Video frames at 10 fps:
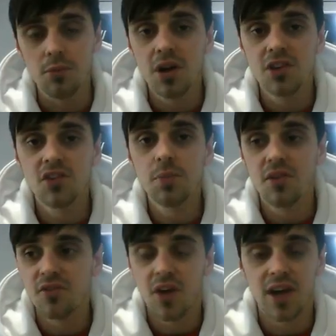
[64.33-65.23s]
it might just
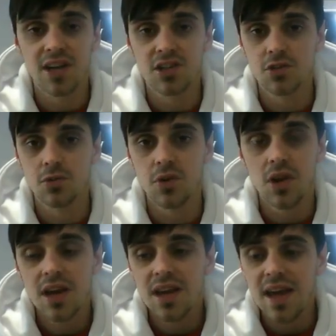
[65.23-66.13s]
be a financial
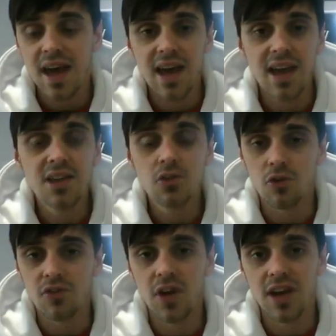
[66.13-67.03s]
aid
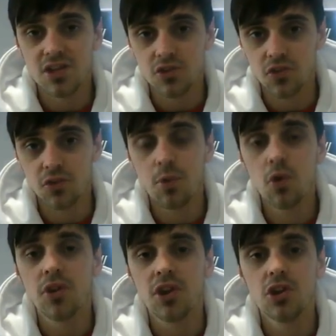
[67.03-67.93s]
or a financial
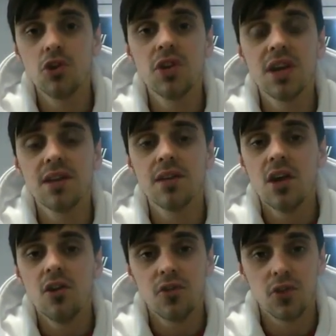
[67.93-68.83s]
support that you need
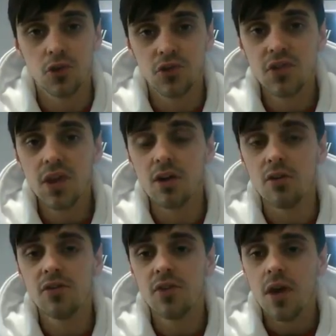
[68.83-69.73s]
for
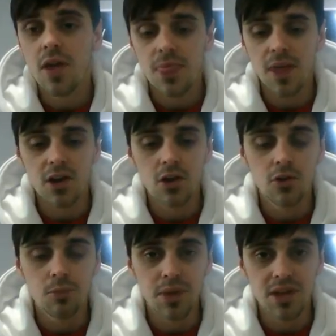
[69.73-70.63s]
yourself that
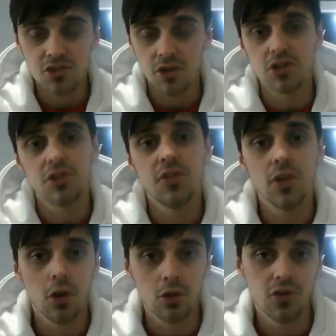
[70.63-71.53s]
can be structured for
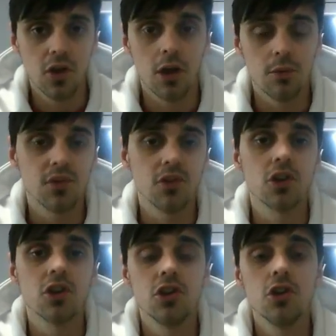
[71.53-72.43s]
long term, so
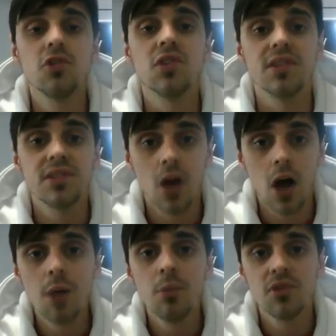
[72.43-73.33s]
you can use this
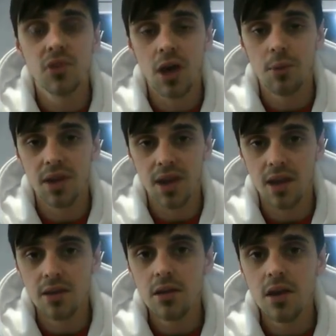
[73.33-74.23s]
time and time
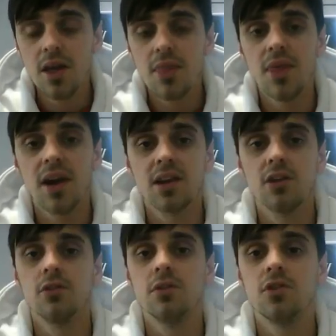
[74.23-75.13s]
again, that
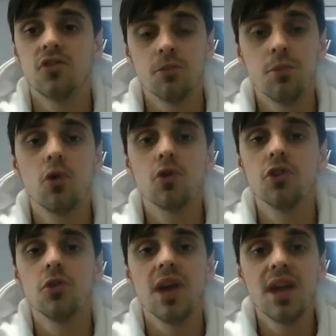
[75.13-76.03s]
can support
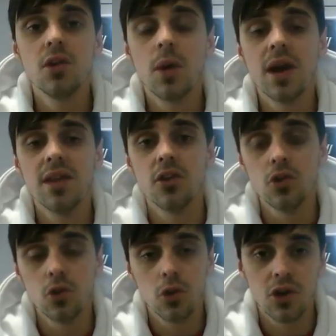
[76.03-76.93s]
you in the way that
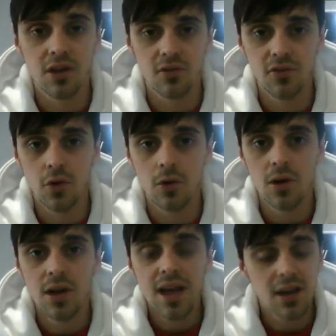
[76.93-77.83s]
you're looking for.
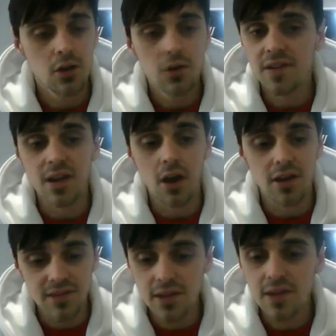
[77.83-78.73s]
And honestly
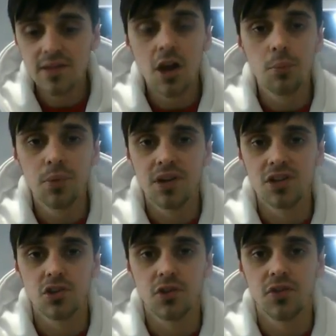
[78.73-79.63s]
guys, this company
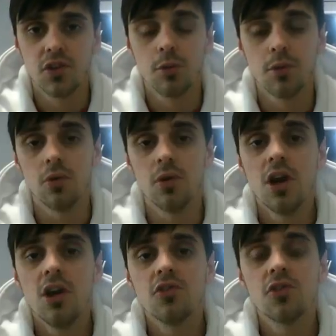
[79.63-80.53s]
is just phenomenal.
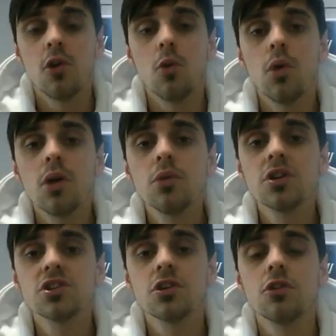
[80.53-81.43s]
So what I
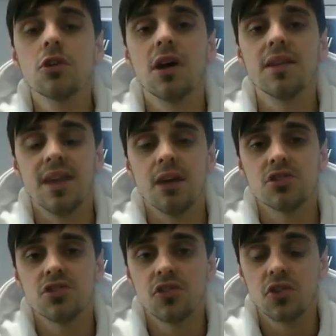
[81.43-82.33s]
want to show you guys now
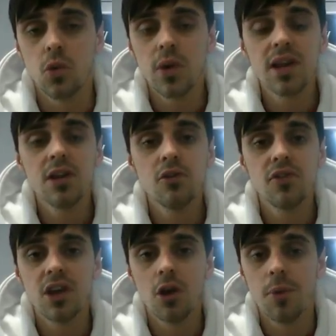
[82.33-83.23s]
is just a quick little
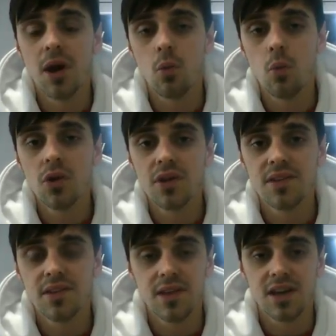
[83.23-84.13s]
video about what
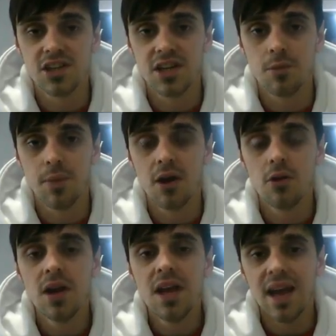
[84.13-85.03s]
this is actually
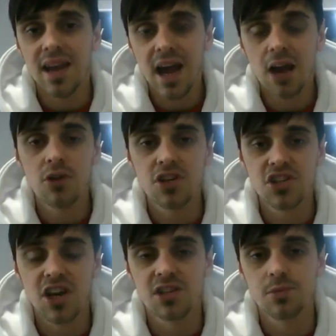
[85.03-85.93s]
about and how it has
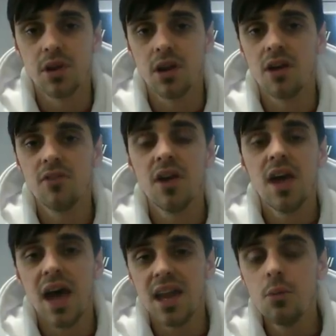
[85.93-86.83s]
changed my life,
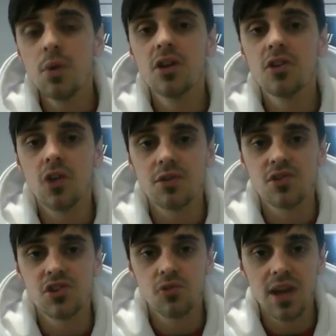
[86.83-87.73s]
and then we're going to dive
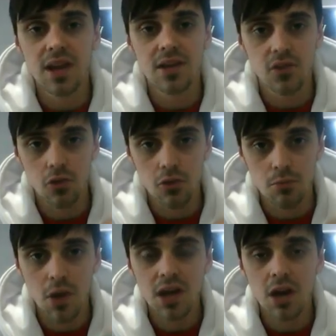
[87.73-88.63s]
straight into
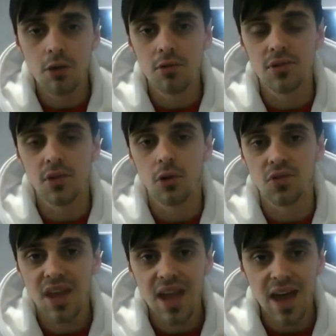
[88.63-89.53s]
my current
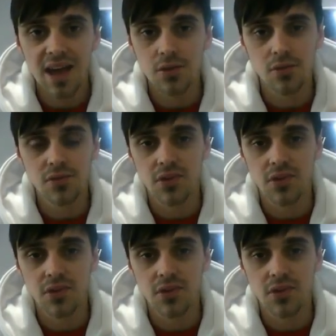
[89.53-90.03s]
results as of